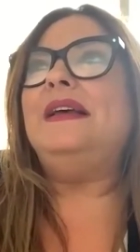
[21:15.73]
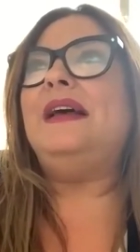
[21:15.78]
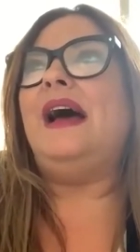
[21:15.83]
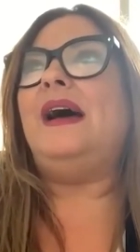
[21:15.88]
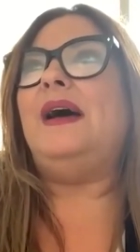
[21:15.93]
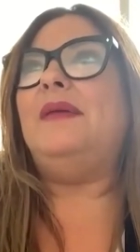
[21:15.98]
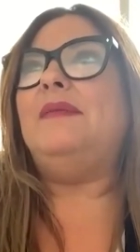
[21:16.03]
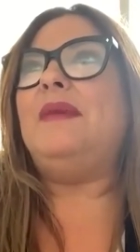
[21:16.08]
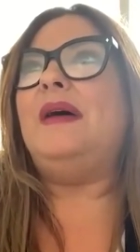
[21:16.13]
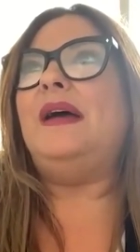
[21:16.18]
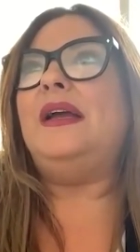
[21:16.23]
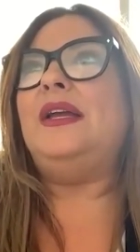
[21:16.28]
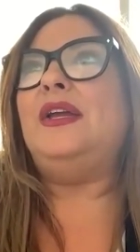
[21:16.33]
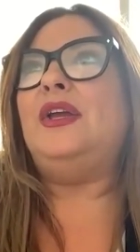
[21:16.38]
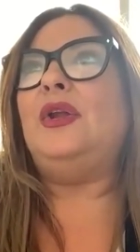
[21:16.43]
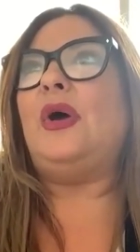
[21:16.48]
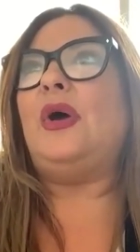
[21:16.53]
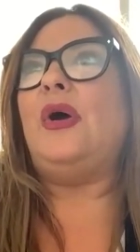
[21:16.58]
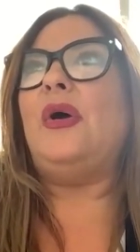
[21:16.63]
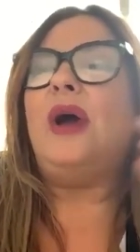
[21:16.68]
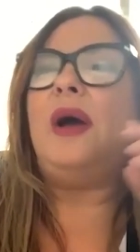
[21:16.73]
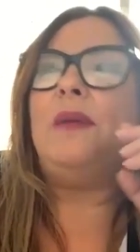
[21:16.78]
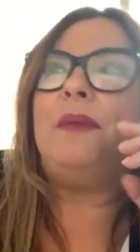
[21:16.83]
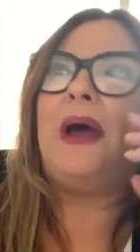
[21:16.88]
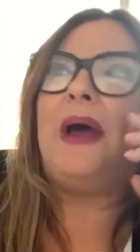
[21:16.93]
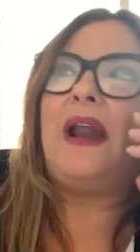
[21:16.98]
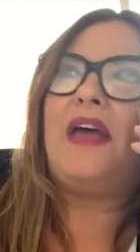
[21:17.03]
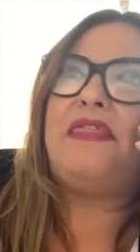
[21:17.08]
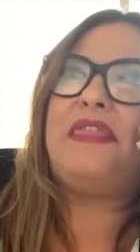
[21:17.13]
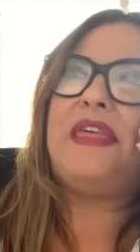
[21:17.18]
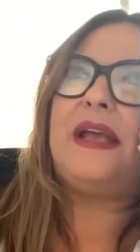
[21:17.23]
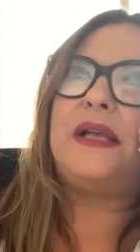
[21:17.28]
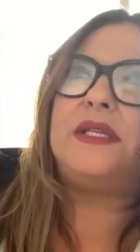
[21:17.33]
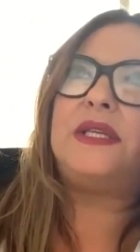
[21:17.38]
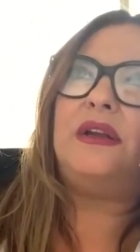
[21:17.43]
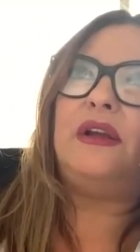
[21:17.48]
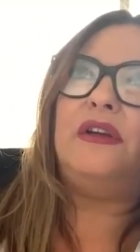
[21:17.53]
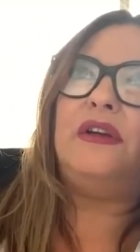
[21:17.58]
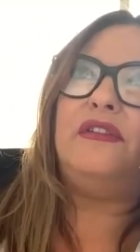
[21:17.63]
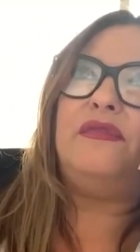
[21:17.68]
um, you know, but I think
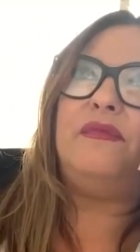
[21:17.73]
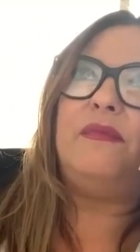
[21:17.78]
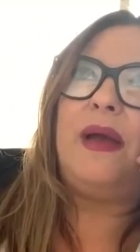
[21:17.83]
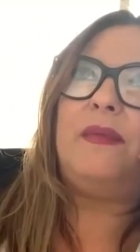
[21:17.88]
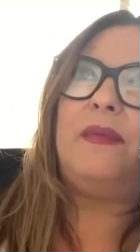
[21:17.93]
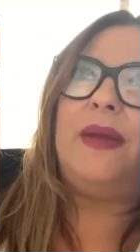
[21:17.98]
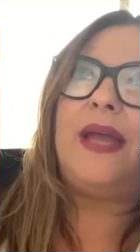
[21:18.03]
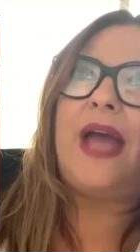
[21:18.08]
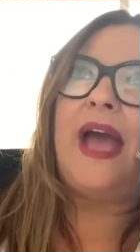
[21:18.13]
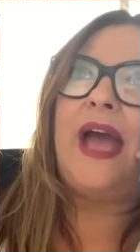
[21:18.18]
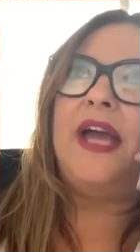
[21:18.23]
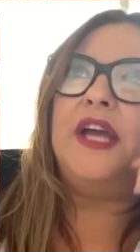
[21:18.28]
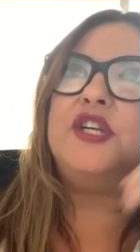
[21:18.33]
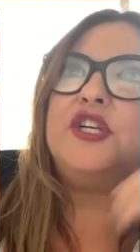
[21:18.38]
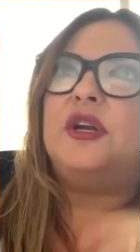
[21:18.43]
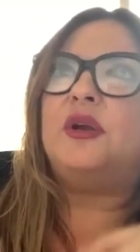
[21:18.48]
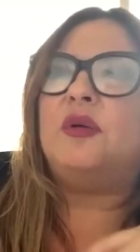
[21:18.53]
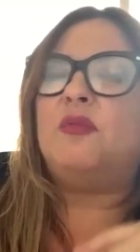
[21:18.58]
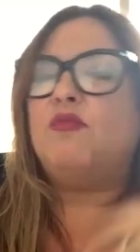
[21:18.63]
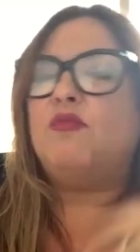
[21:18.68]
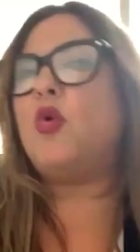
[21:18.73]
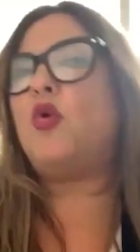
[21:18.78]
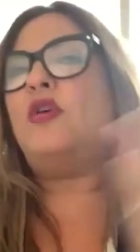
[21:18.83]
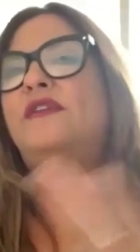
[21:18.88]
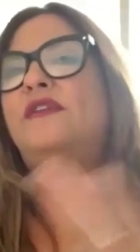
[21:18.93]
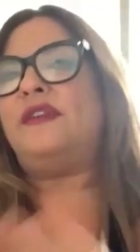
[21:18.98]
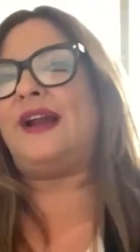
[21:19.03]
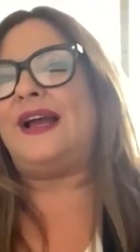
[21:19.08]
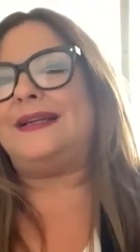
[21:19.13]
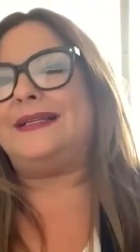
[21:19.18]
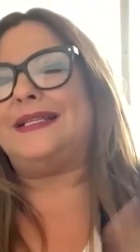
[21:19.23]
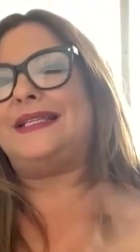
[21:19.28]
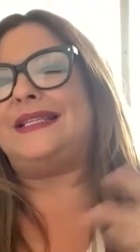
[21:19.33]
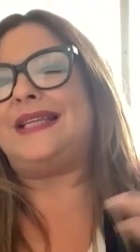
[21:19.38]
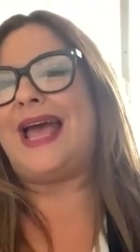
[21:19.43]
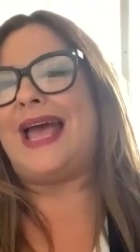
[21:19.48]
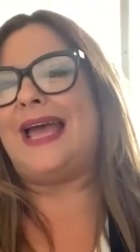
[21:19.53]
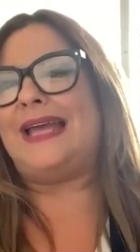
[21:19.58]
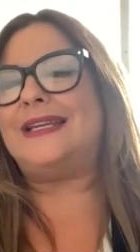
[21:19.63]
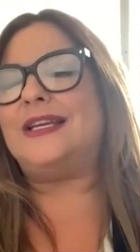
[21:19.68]
sort of maybe age and a more of an
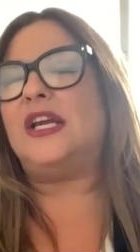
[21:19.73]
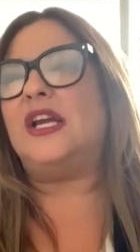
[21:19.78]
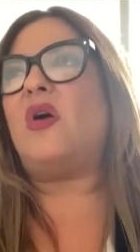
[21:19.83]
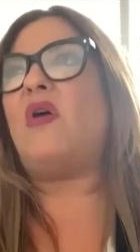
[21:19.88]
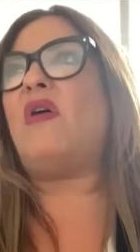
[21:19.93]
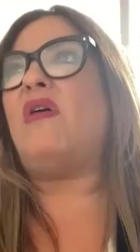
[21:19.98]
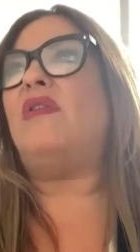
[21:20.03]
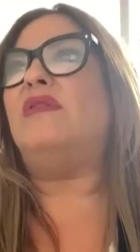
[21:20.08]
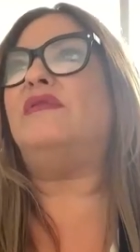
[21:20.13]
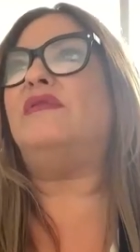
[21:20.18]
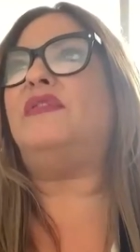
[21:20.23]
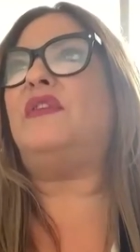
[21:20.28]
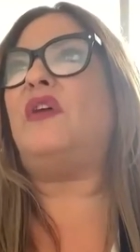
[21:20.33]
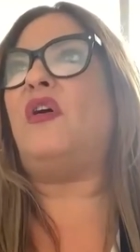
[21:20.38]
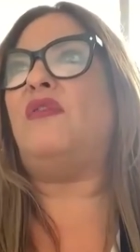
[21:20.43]
understanding of